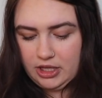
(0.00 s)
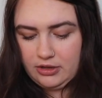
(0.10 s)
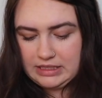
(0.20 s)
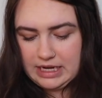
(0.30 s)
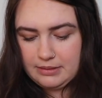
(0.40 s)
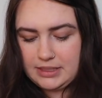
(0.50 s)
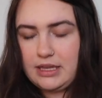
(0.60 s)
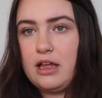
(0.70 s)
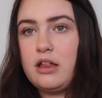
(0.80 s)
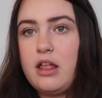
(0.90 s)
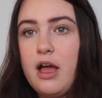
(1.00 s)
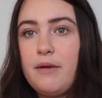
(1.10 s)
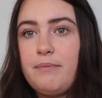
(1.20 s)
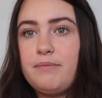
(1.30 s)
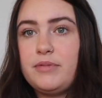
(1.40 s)
Q-tips and then a
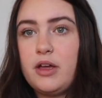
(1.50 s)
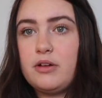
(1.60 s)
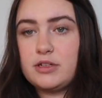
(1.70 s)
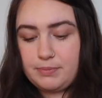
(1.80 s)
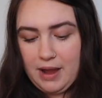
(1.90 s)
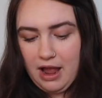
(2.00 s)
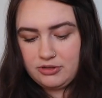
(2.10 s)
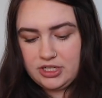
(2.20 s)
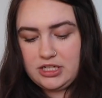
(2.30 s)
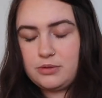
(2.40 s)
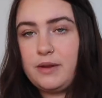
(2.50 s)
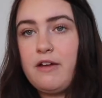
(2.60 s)
lot of those pouches.